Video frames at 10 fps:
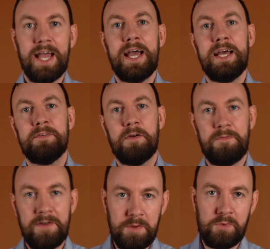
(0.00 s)
and
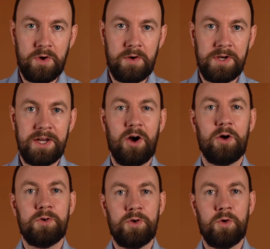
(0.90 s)
February
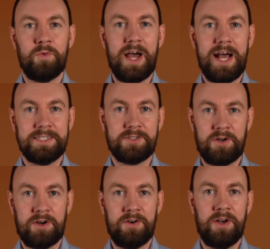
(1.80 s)
are known as
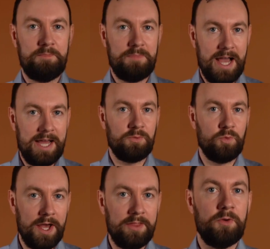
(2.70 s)
our bad
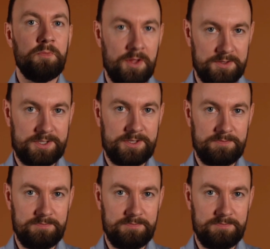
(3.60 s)
weather months.